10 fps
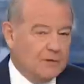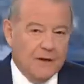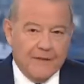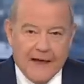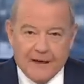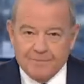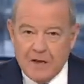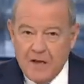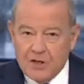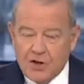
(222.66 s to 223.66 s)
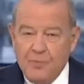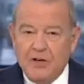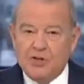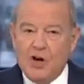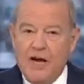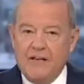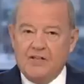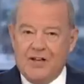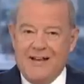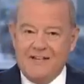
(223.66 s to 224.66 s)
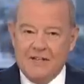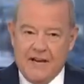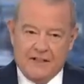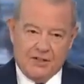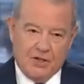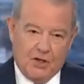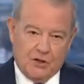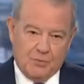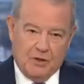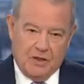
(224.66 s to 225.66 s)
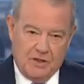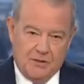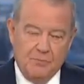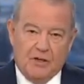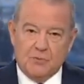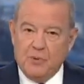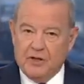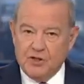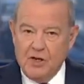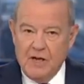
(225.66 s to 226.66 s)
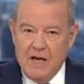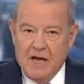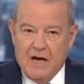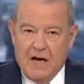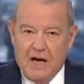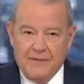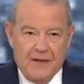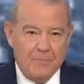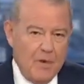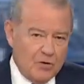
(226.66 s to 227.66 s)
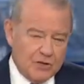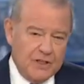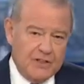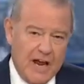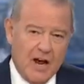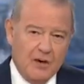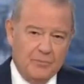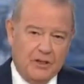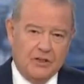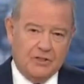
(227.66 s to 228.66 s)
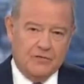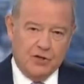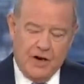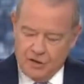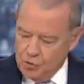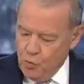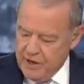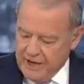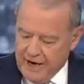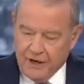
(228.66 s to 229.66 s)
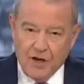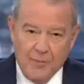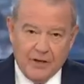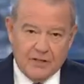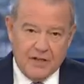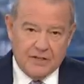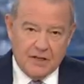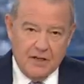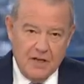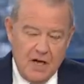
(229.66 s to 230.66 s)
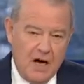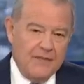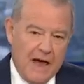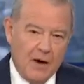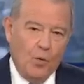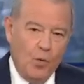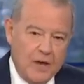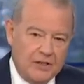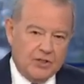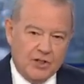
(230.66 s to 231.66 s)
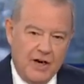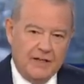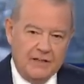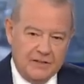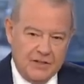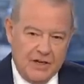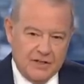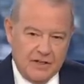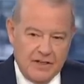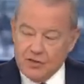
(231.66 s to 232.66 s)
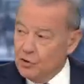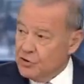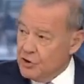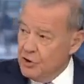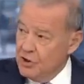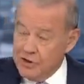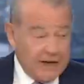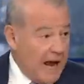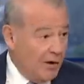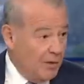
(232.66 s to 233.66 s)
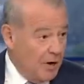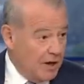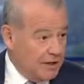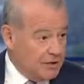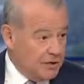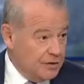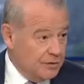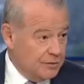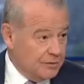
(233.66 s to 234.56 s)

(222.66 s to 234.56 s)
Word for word: Got that. Show me China's internet stocks, please. Mixed picture. Uh, they're mostly down because of China's weak economic data, yep. and that weak China data is also hurting our market too.